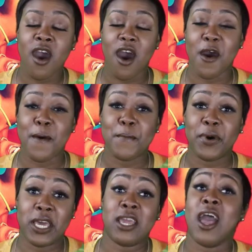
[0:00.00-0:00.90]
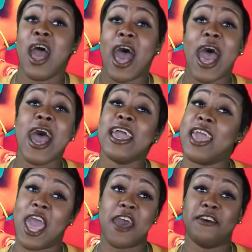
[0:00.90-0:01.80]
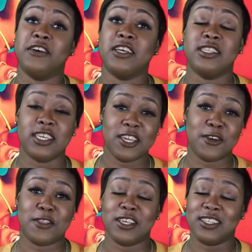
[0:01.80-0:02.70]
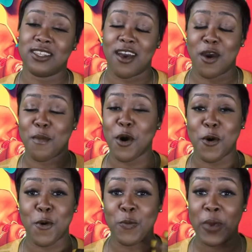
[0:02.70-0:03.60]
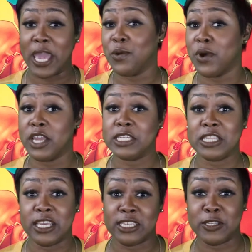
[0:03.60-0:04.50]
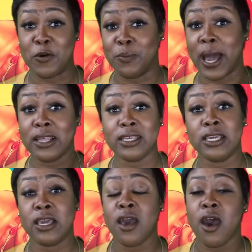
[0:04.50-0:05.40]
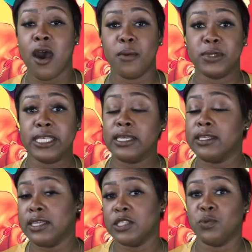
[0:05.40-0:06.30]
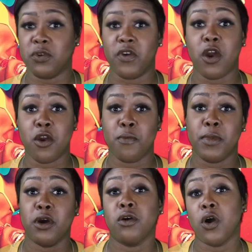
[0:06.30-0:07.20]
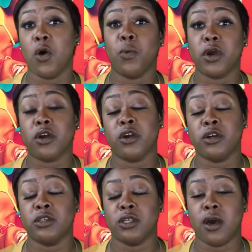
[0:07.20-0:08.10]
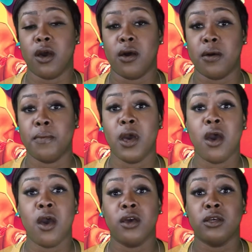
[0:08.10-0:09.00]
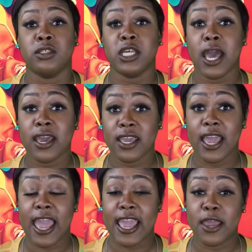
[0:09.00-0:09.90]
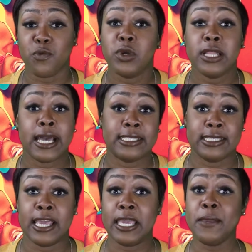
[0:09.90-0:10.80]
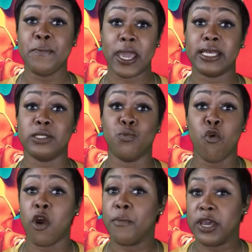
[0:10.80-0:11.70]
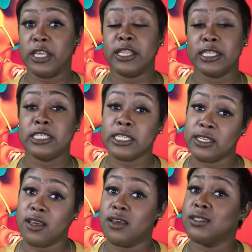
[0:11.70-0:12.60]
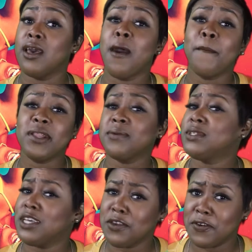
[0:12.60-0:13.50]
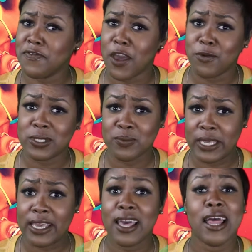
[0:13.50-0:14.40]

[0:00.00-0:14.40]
But I have to get on this whole pay wage thing. So Molly mistakenly gets one of her male coworkers check and realizes that he makes more money than she does. But let me tell you, if that was me,